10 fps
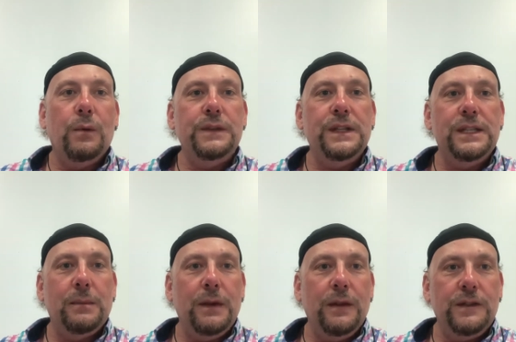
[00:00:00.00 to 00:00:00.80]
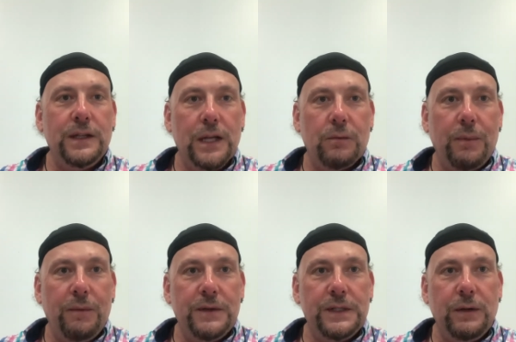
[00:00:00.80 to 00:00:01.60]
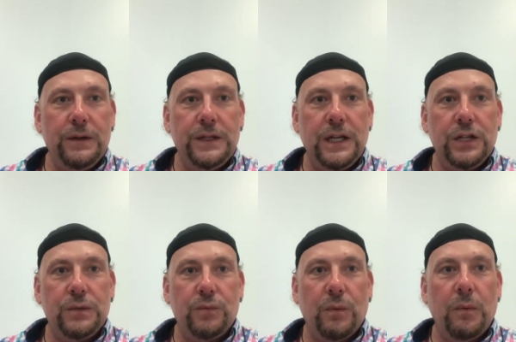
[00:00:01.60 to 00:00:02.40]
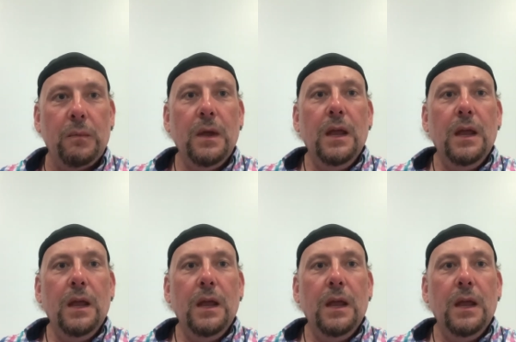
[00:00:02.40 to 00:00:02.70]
Or is this somebody that's in the grip of a serious addiction problem?